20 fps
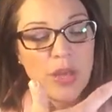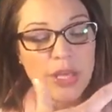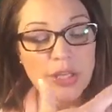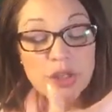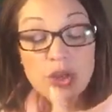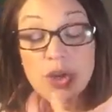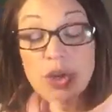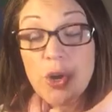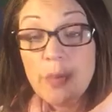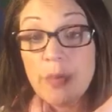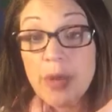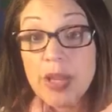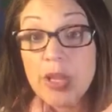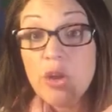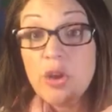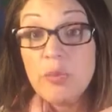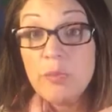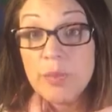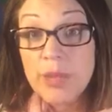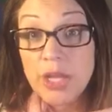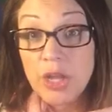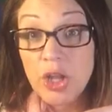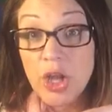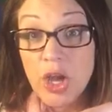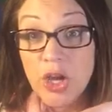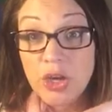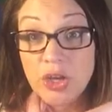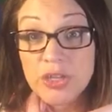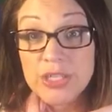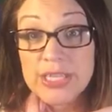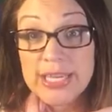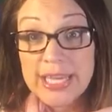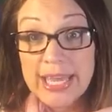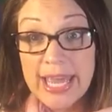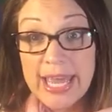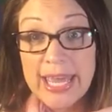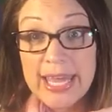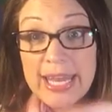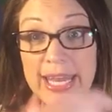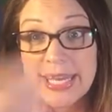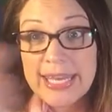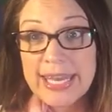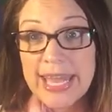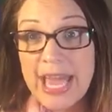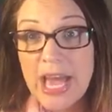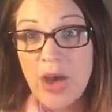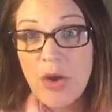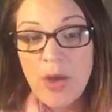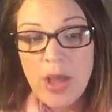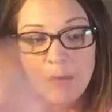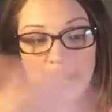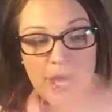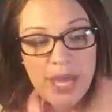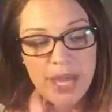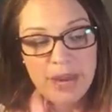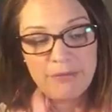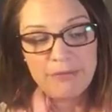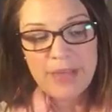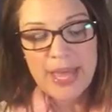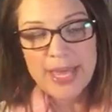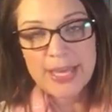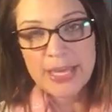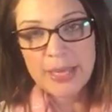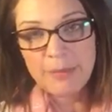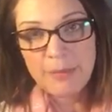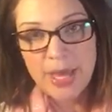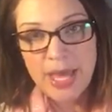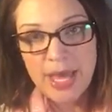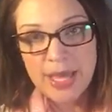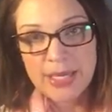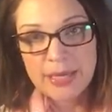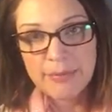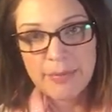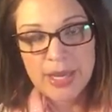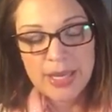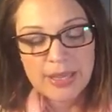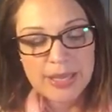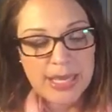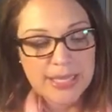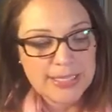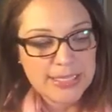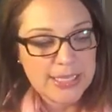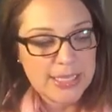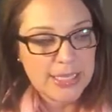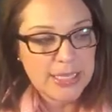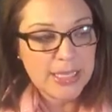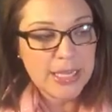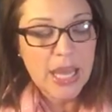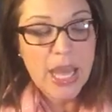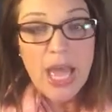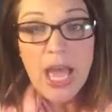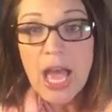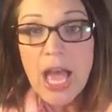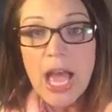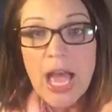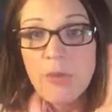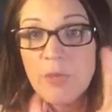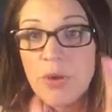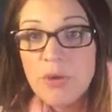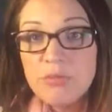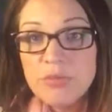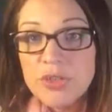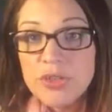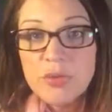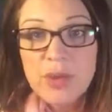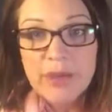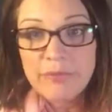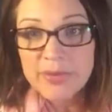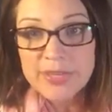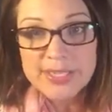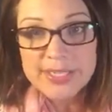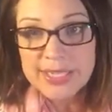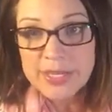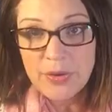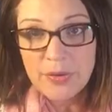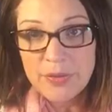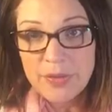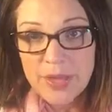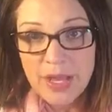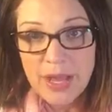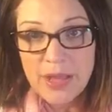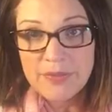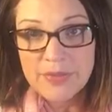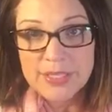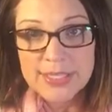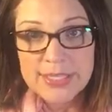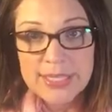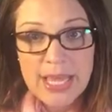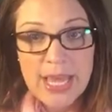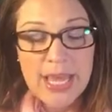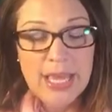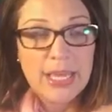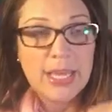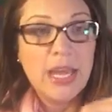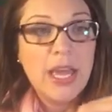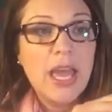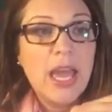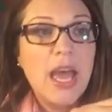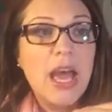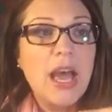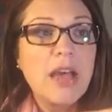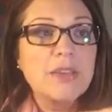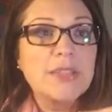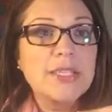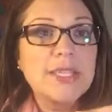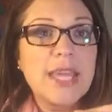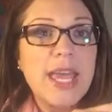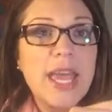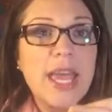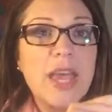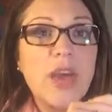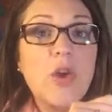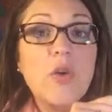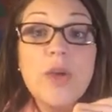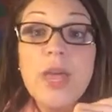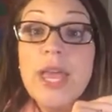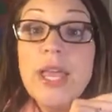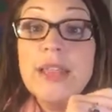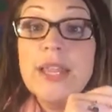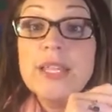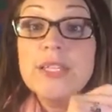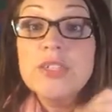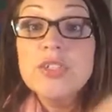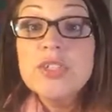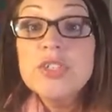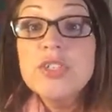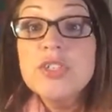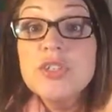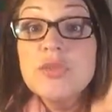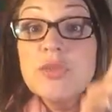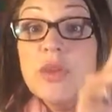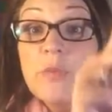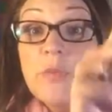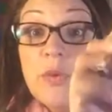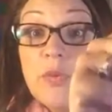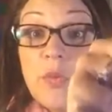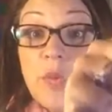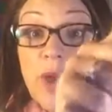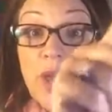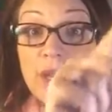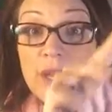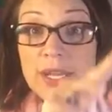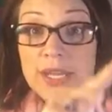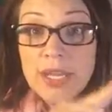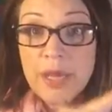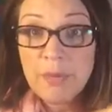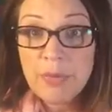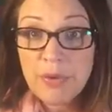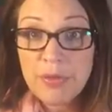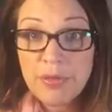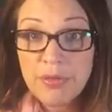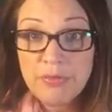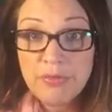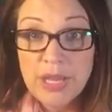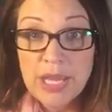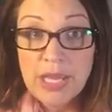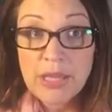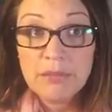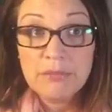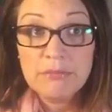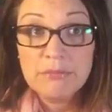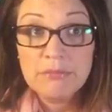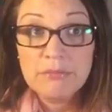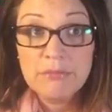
it took them a little bit longer to get and now I'm kind of lagging behind in my lesson, I won't do every single thing on the slide. I'll say, okay, let's just do number 1 and number 3